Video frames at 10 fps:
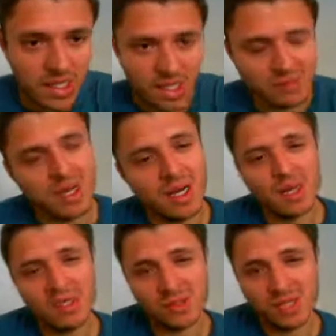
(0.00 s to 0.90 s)
I
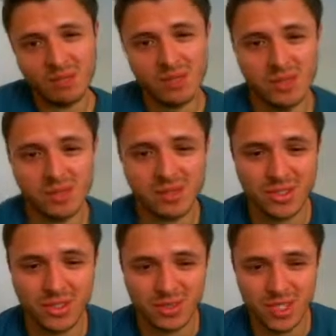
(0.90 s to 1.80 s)
need to keep my
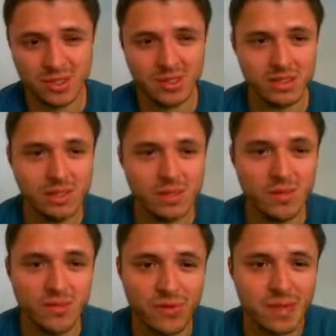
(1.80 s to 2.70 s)
concentration and just
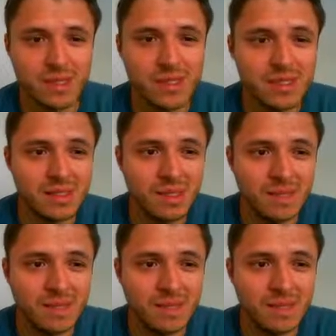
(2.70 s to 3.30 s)
convert this.